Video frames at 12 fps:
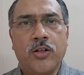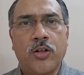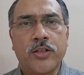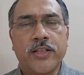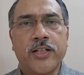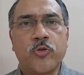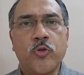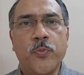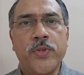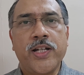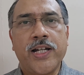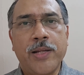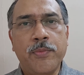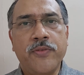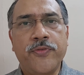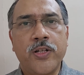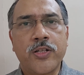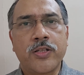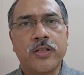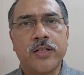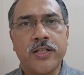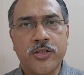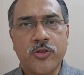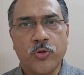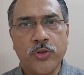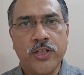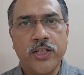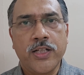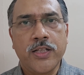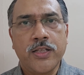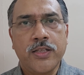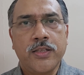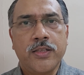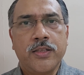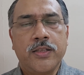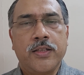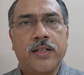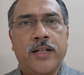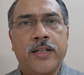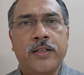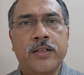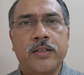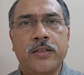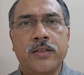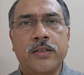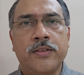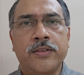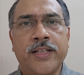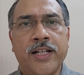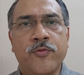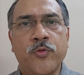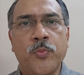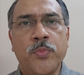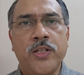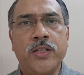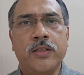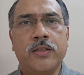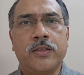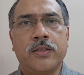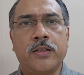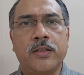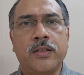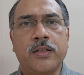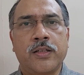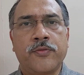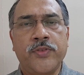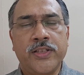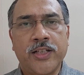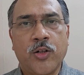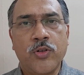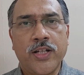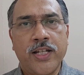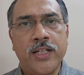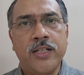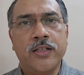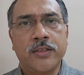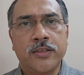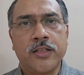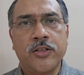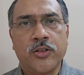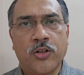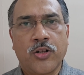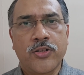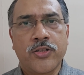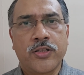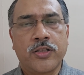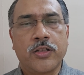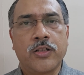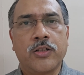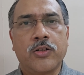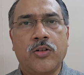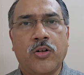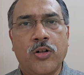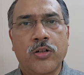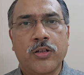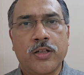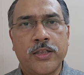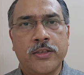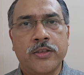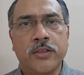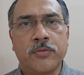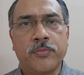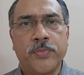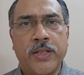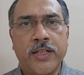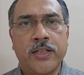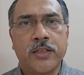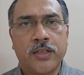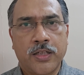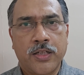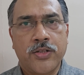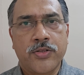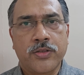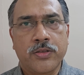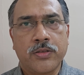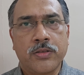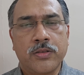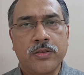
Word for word: or there could be a hemifacial dystonia, and that would be without any other neurological or other medical condition.